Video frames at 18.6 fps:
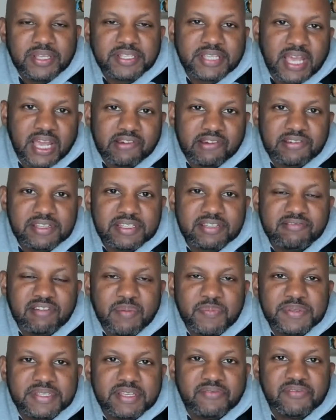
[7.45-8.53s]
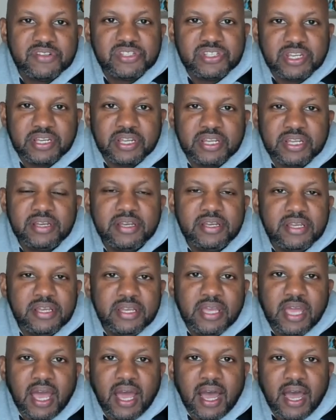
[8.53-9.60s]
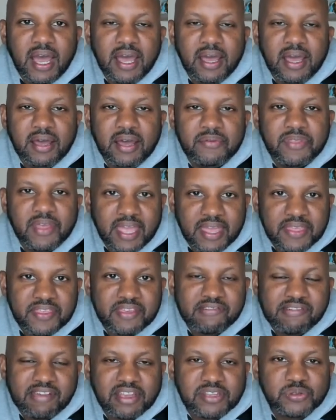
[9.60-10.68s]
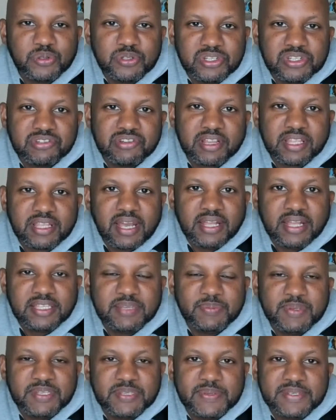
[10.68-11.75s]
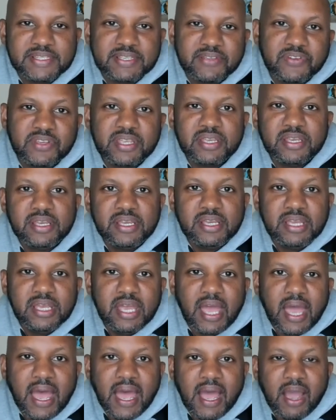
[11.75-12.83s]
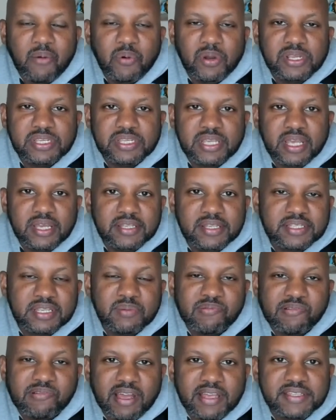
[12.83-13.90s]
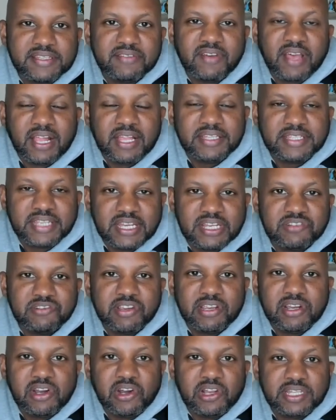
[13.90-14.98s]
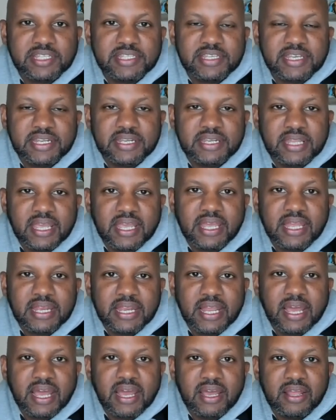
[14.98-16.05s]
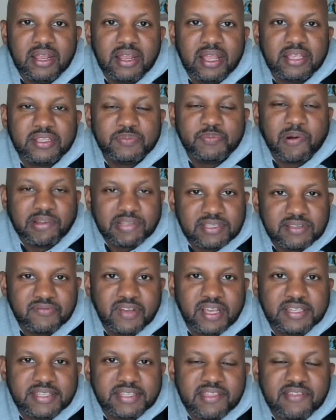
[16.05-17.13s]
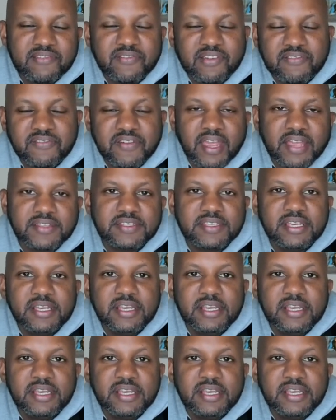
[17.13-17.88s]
Congress to represent Virginia, the 8th Congressional District, to be specific, which is comprised of Alexandria, Arlington, and parts of Southern Fairfax.